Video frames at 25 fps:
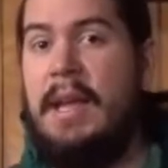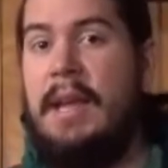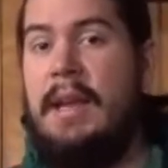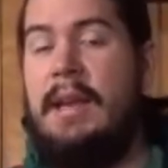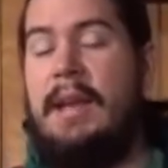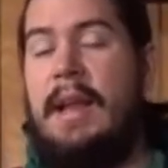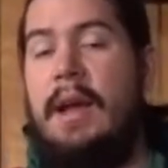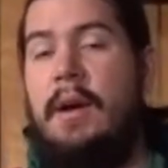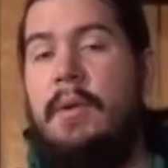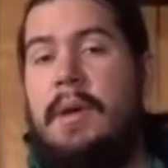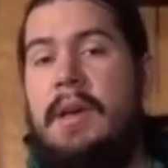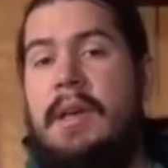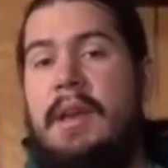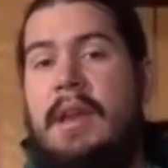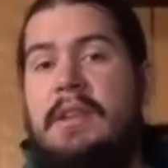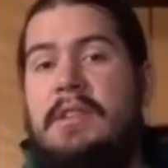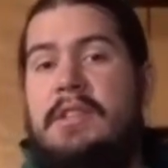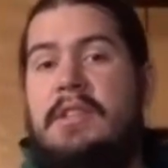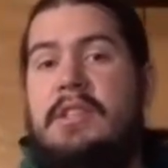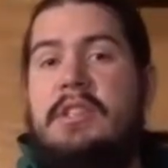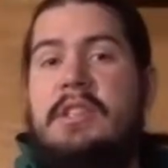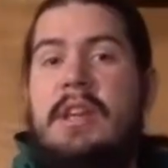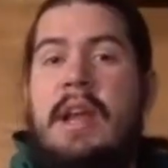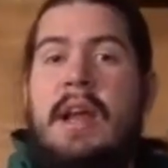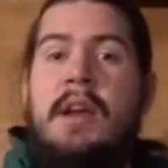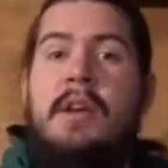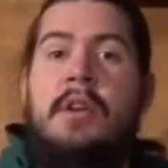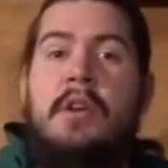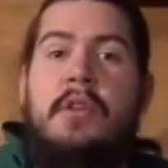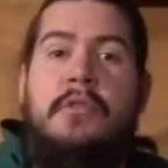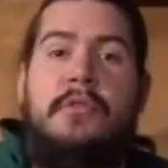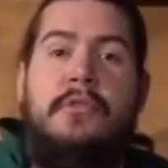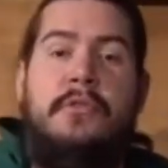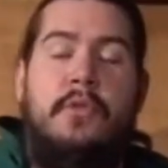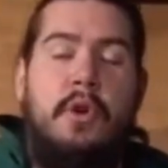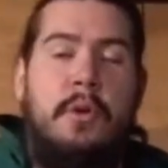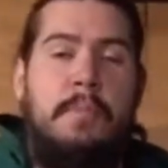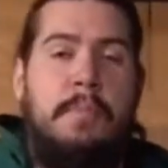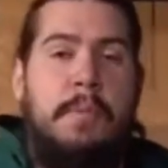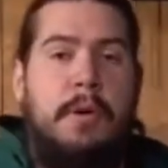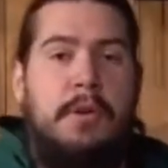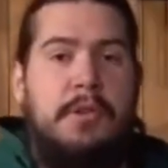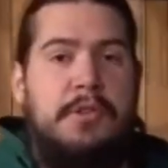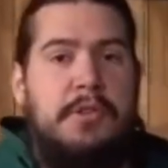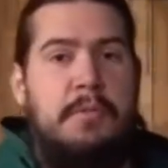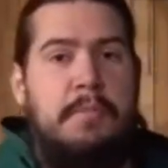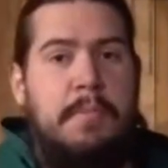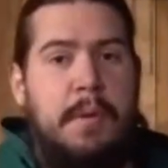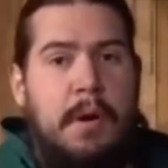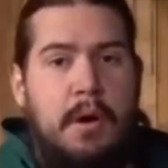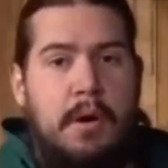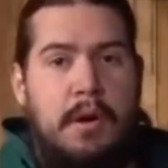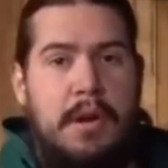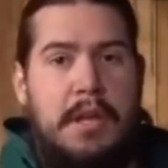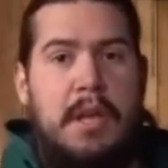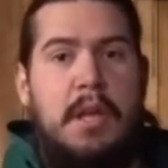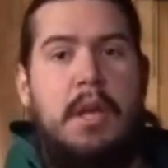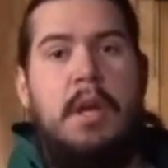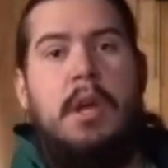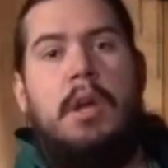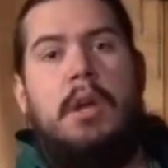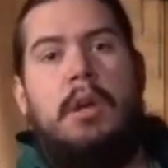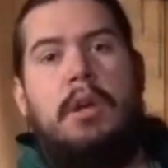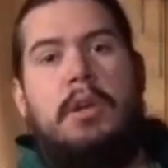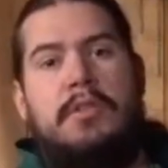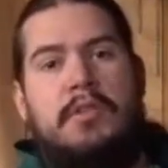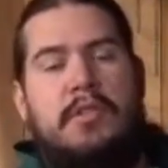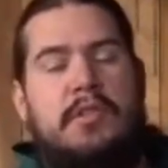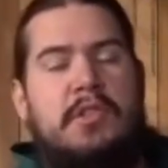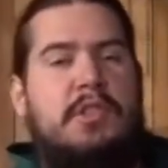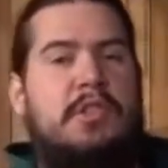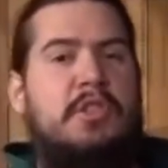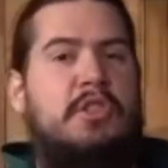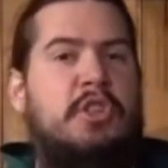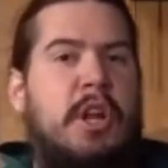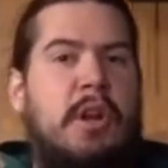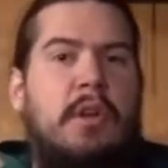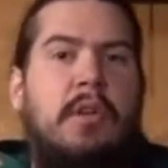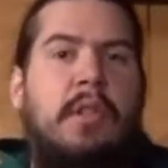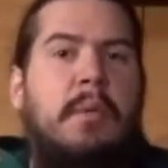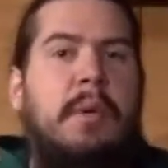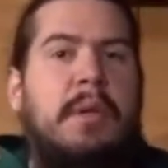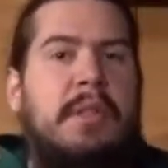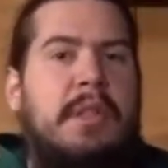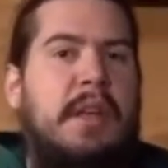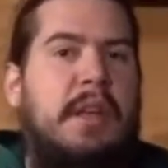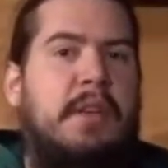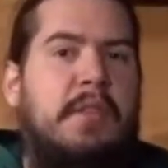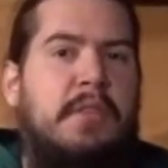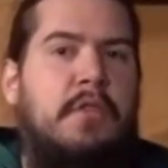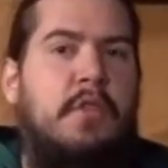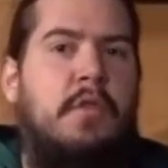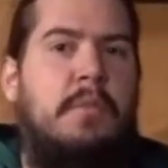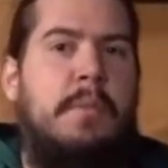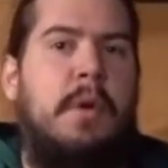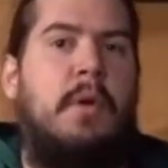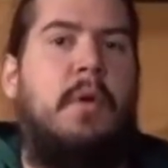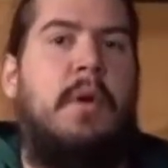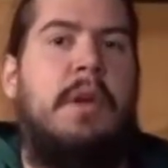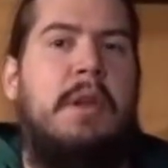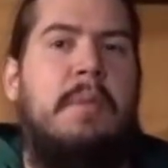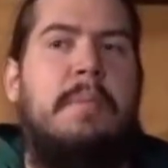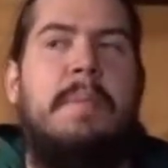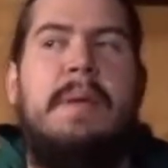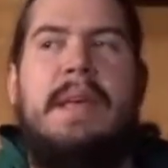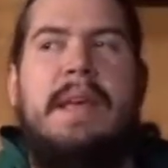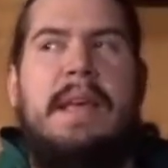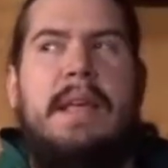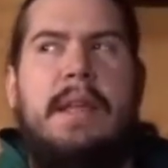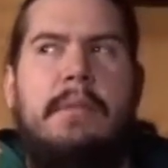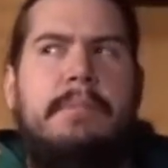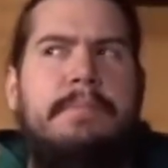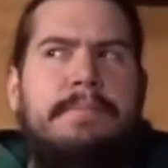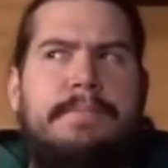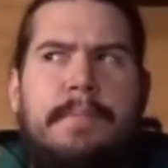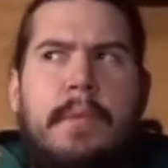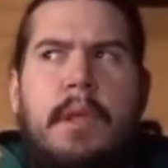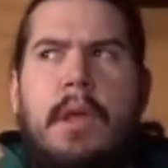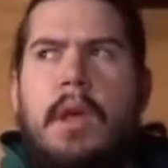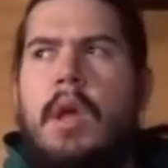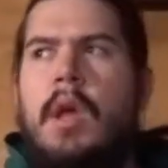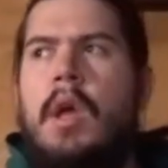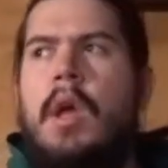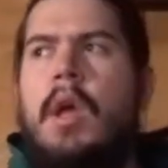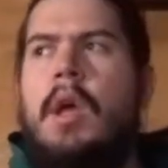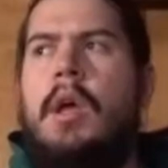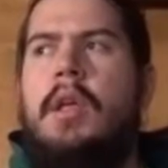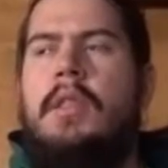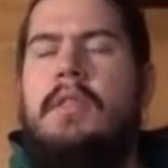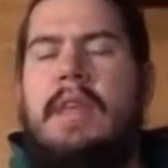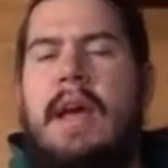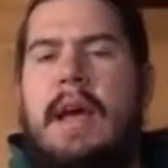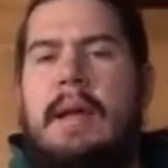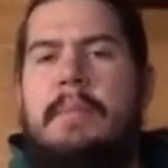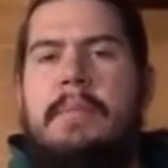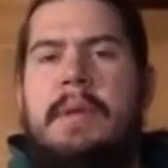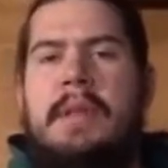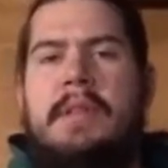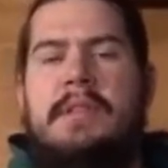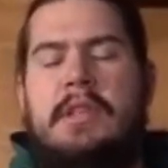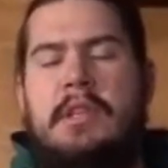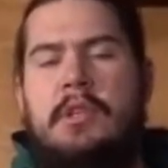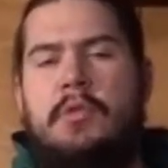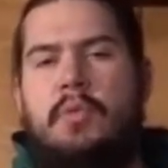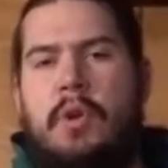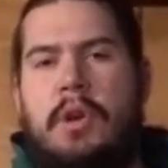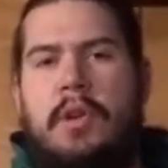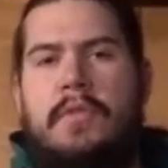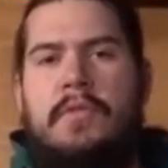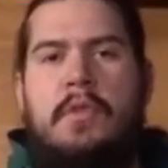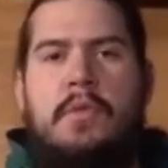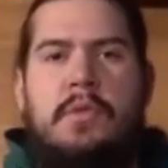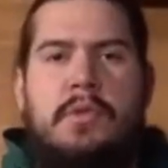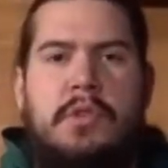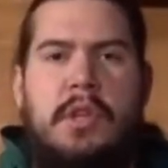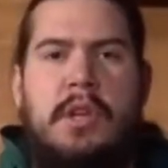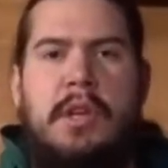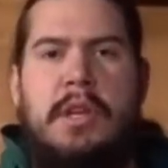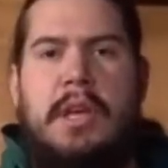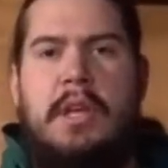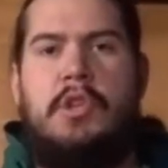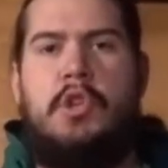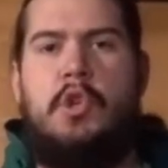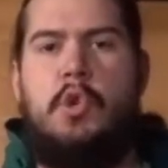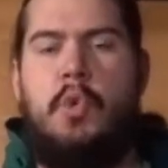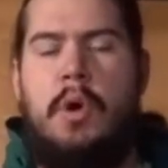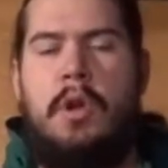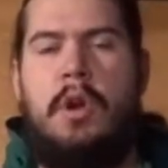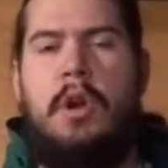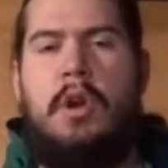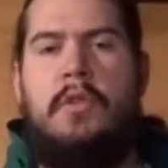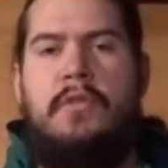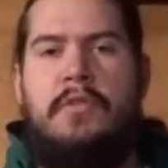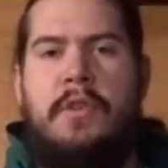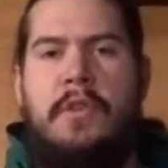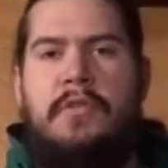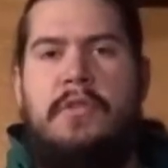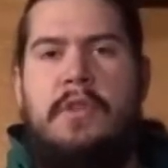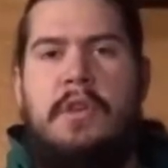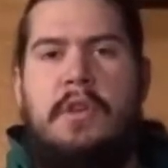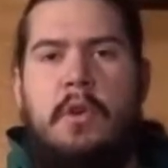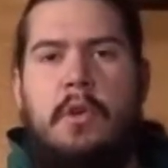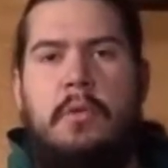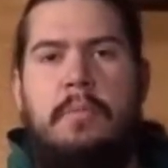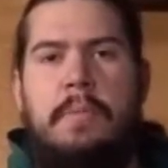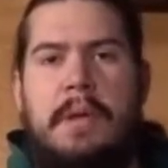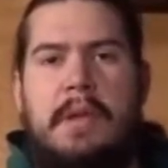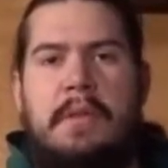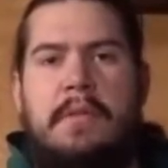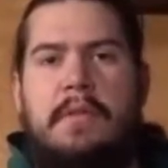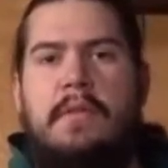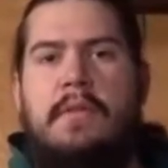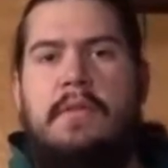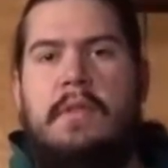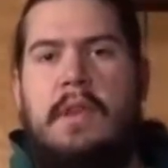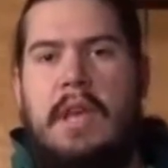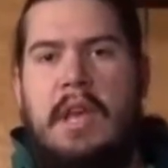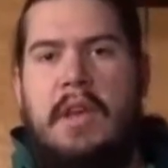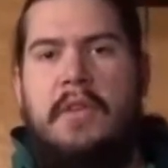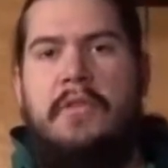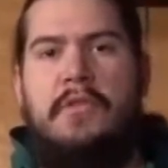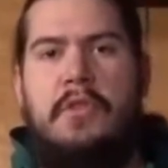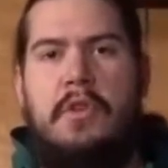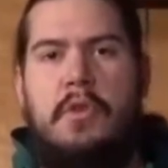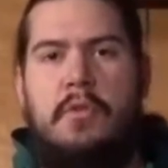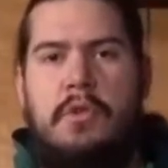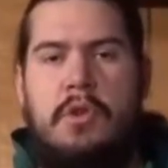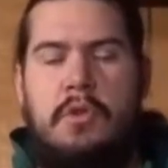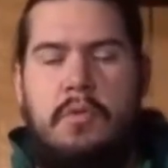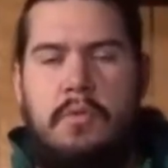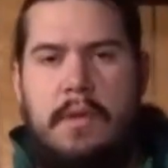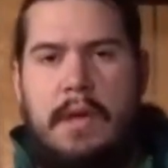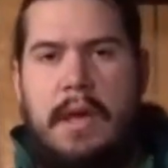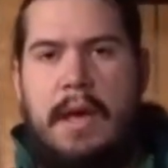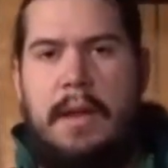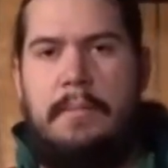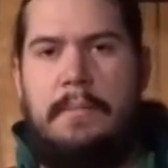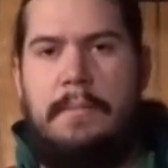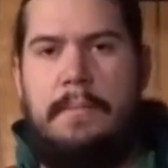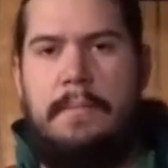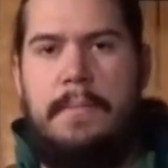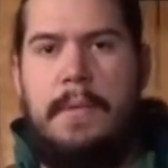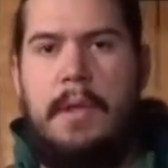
Now, in a standard four-person party, because this is generally what they assume you're going to be in, that means each one of you is going to get 250 gold pieces if you do that.